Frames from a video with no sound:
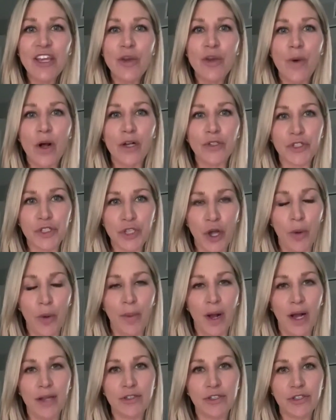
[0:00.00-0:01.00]
you all so
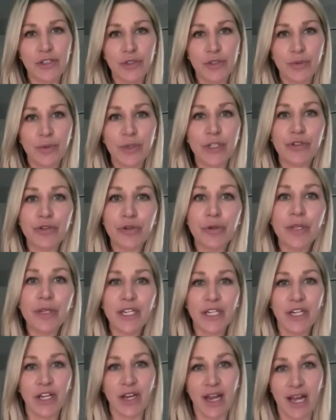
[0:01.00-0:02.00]
much. We truly
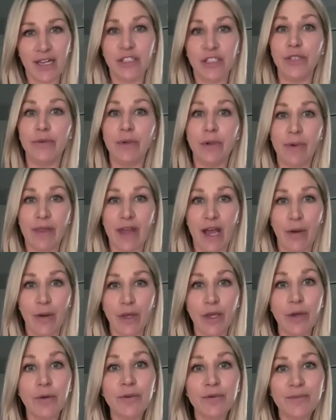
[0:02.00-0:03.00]
could not do it without
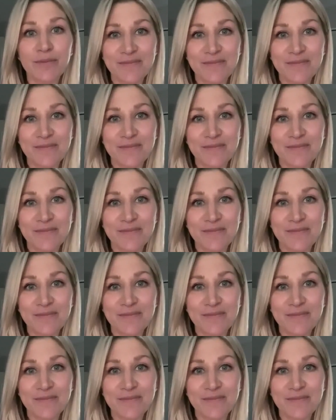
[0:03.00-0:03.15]
you.